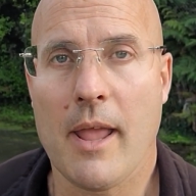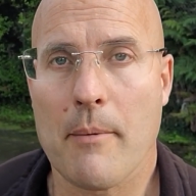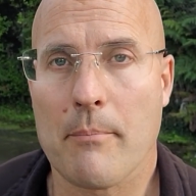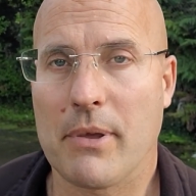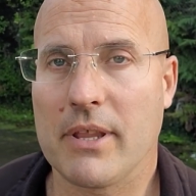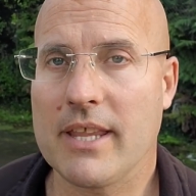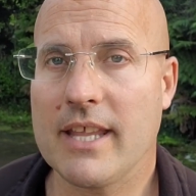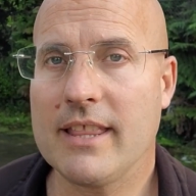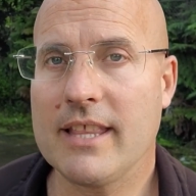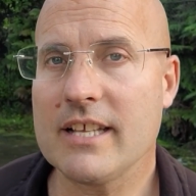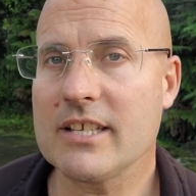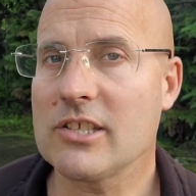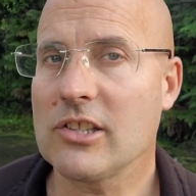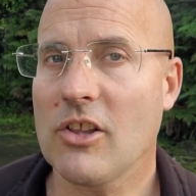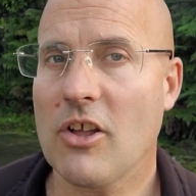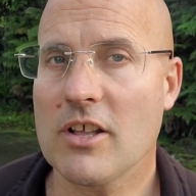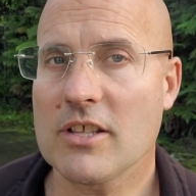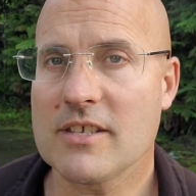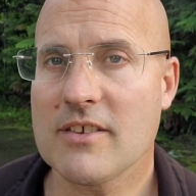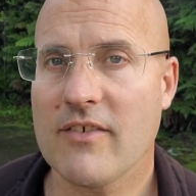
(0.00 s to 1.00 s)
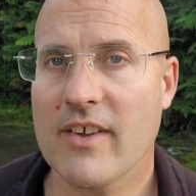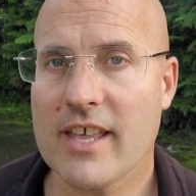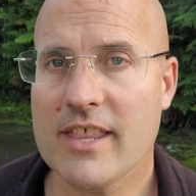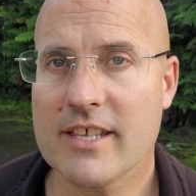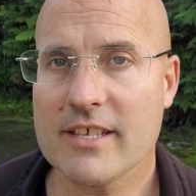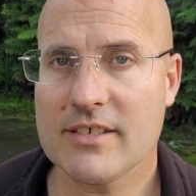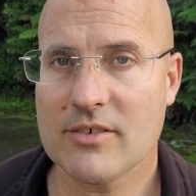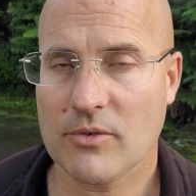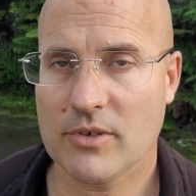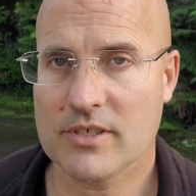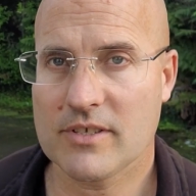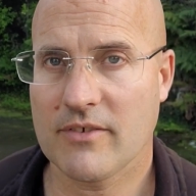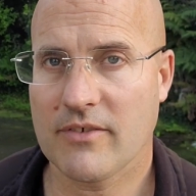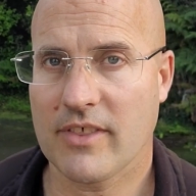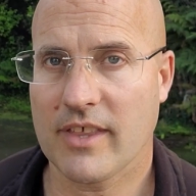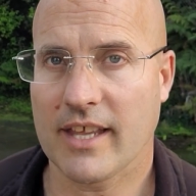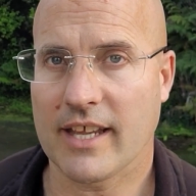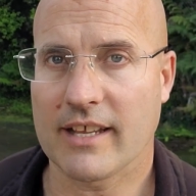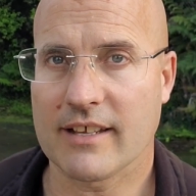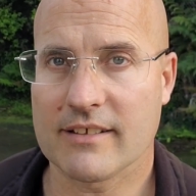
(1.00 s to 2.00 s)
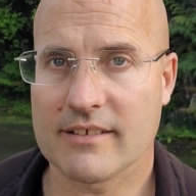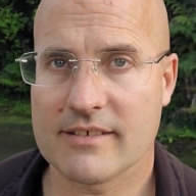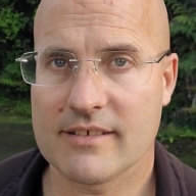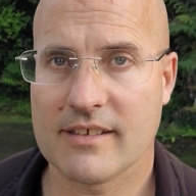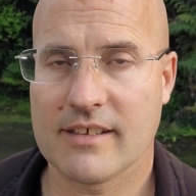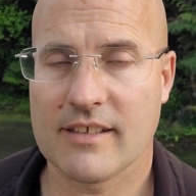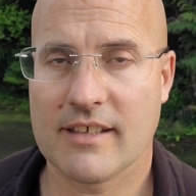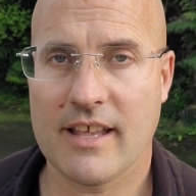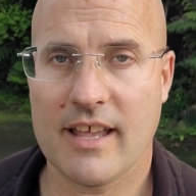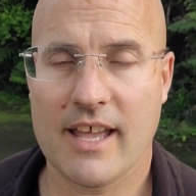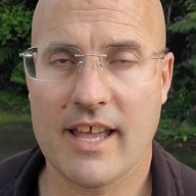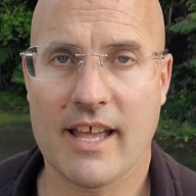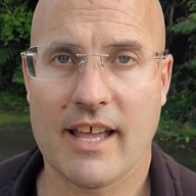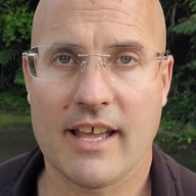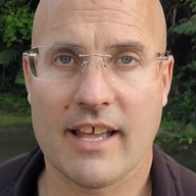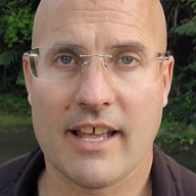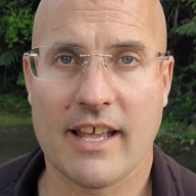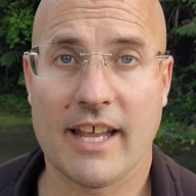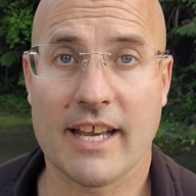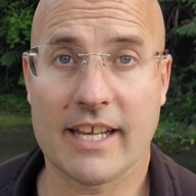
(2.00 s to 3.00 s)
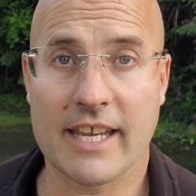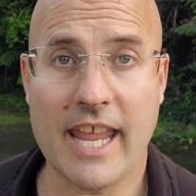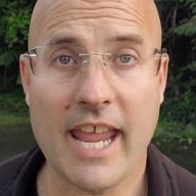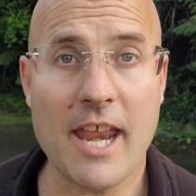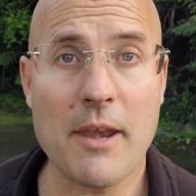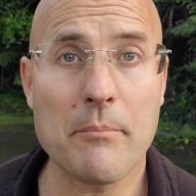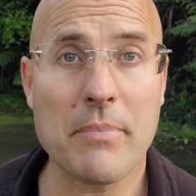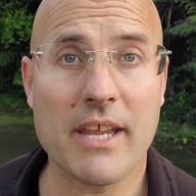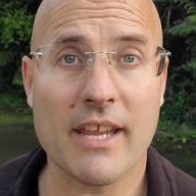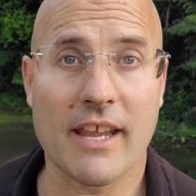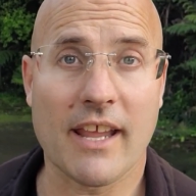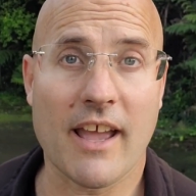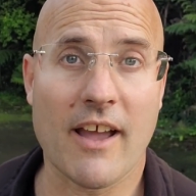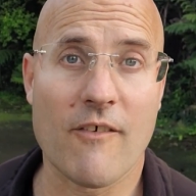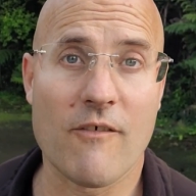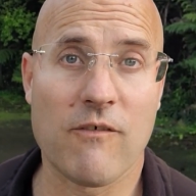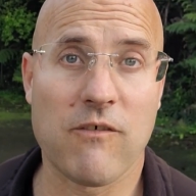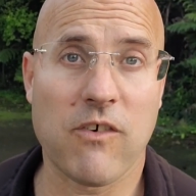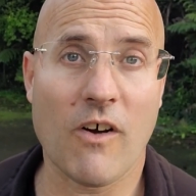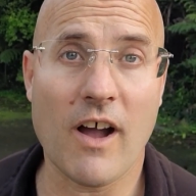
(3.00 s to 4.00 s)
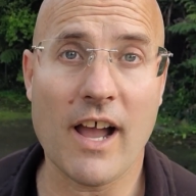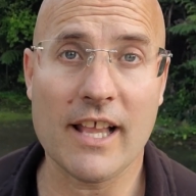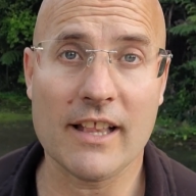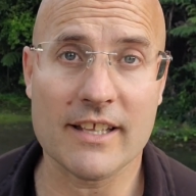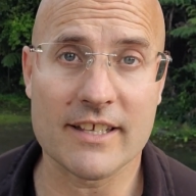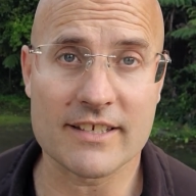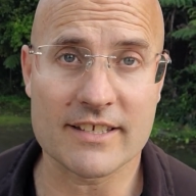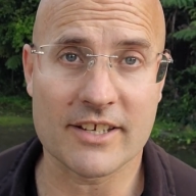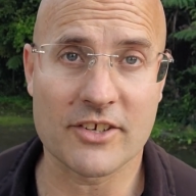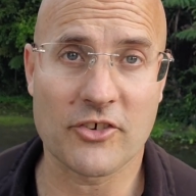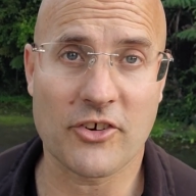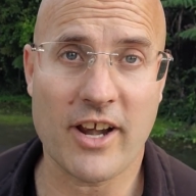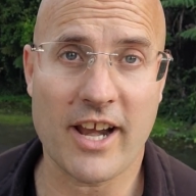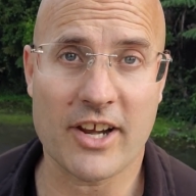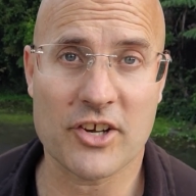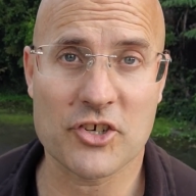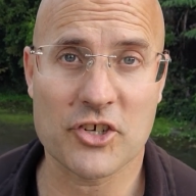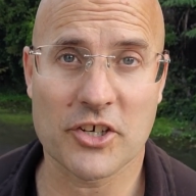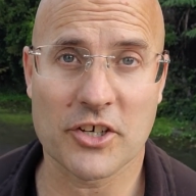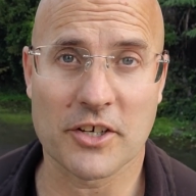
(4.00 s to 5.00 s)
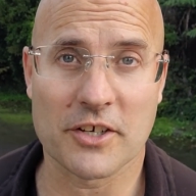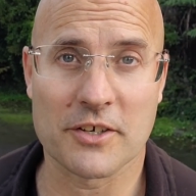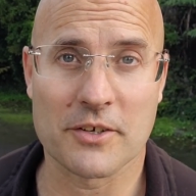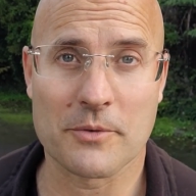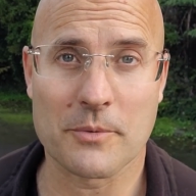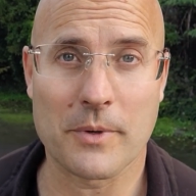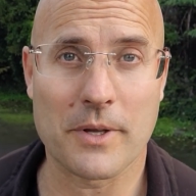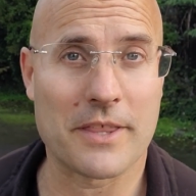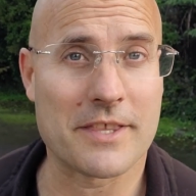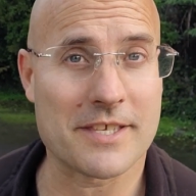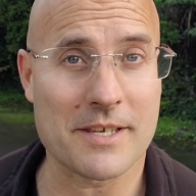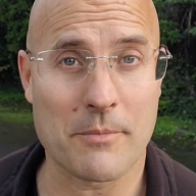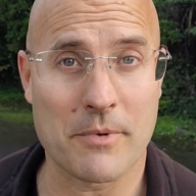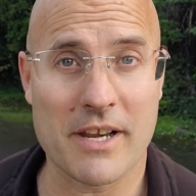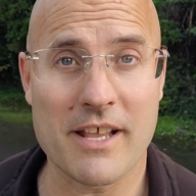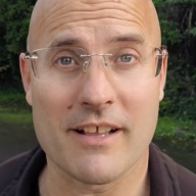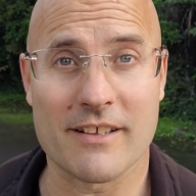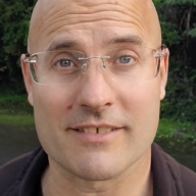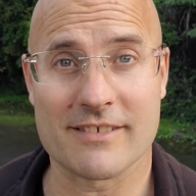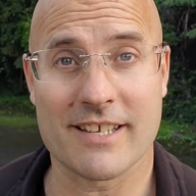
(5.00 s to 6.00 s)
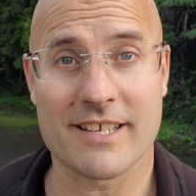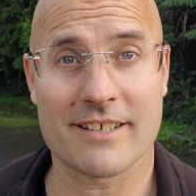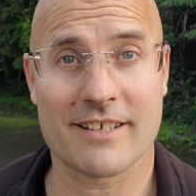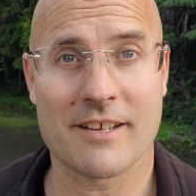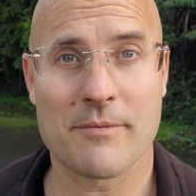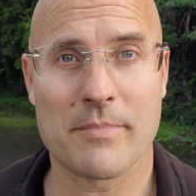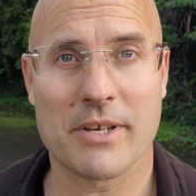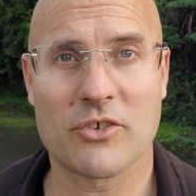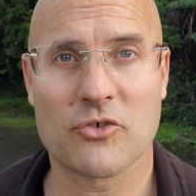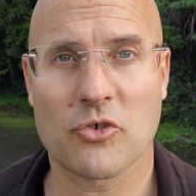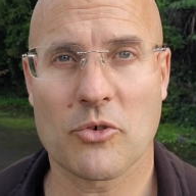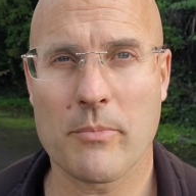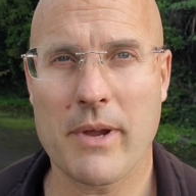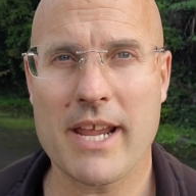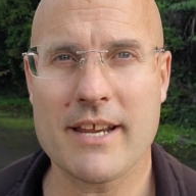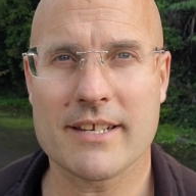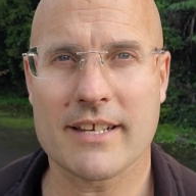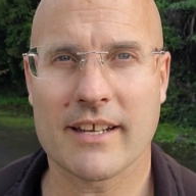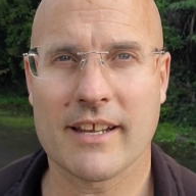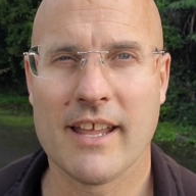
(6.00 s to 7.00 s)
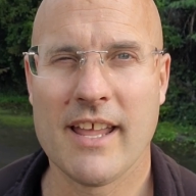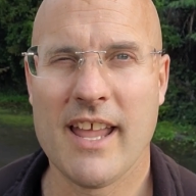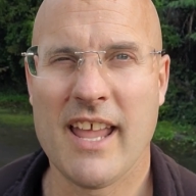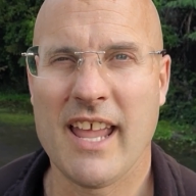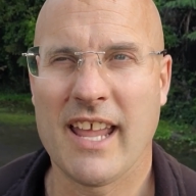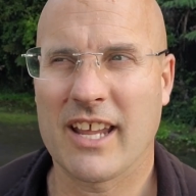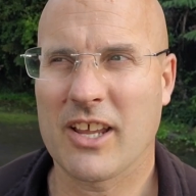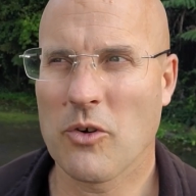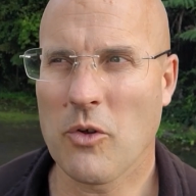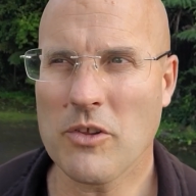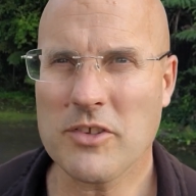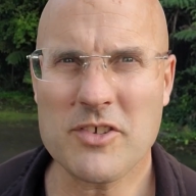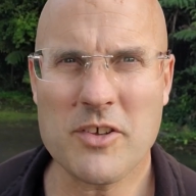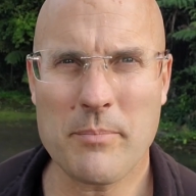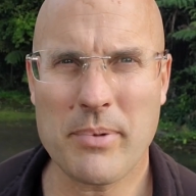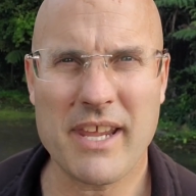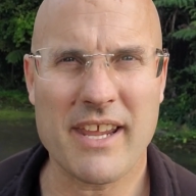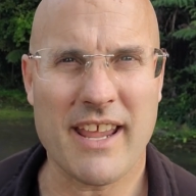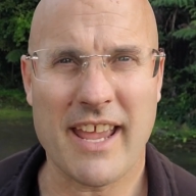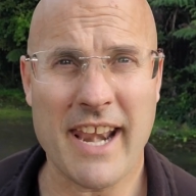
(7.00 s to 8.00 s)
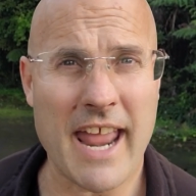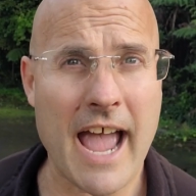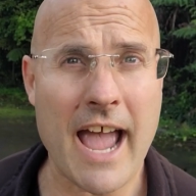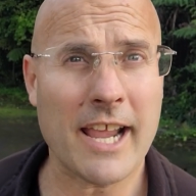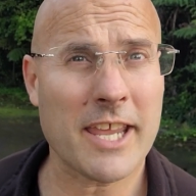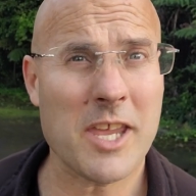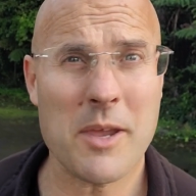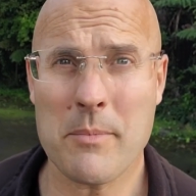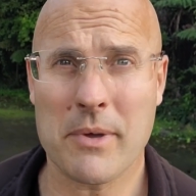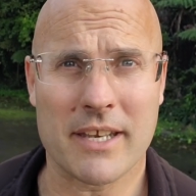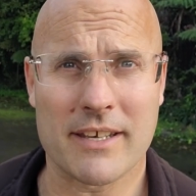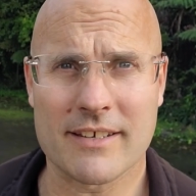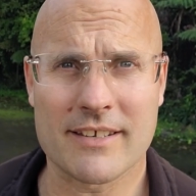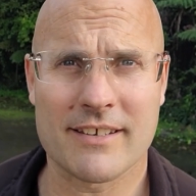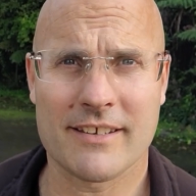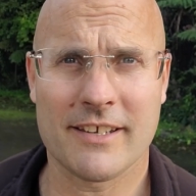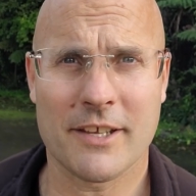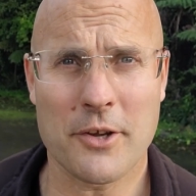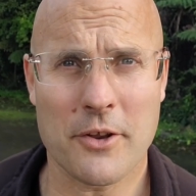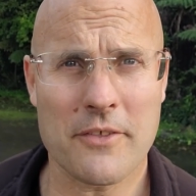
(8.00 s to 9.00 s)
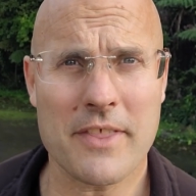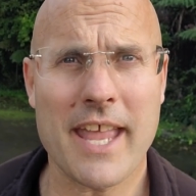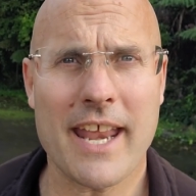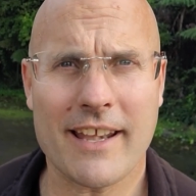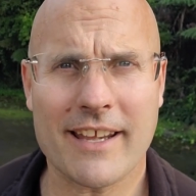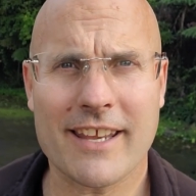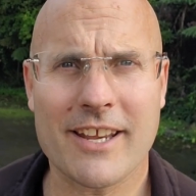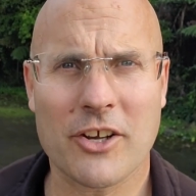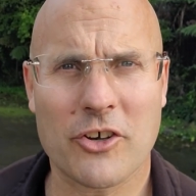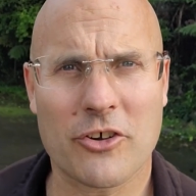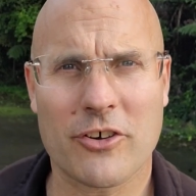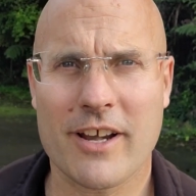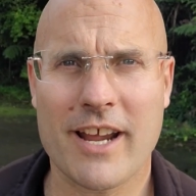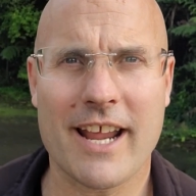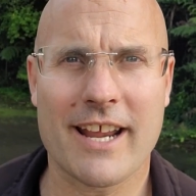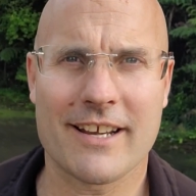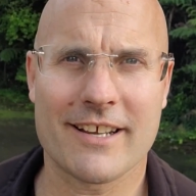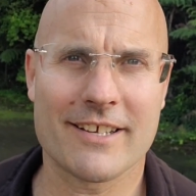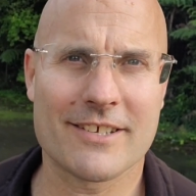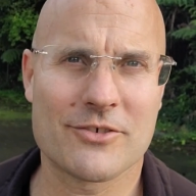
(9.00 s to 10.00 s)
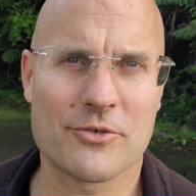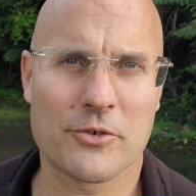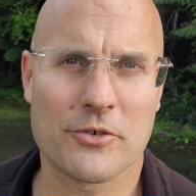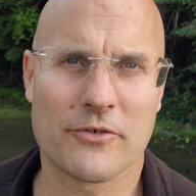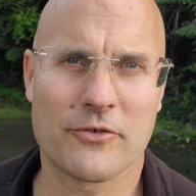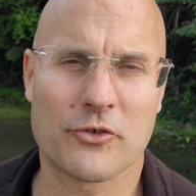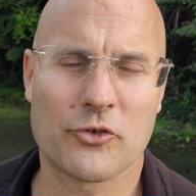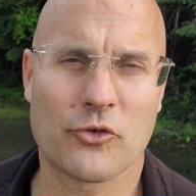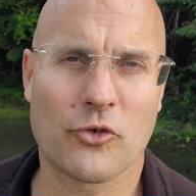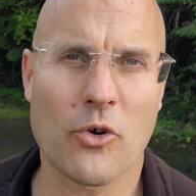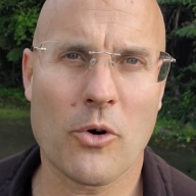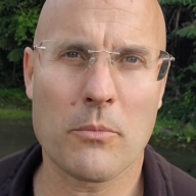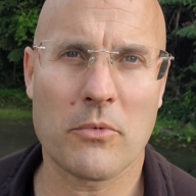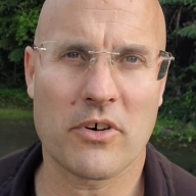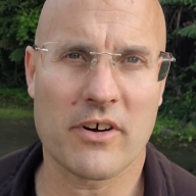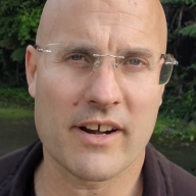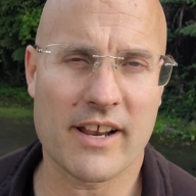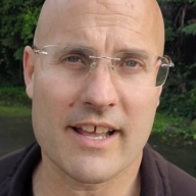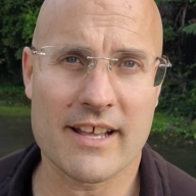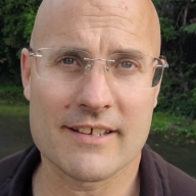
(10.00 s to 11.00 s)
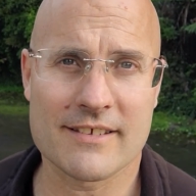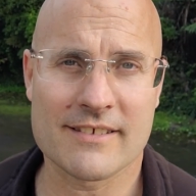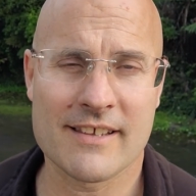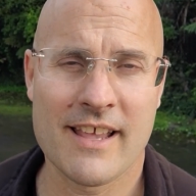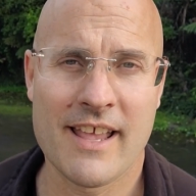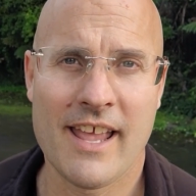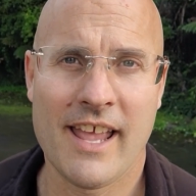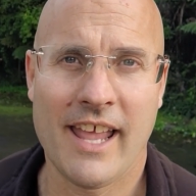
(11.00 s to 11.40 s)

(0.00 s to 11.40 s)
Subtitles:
But then there's lots of other sorts of things. It can be a violent interaction with someone else that can be traumatic. It can also be an argument, you know, that can create a sort of trauma in us.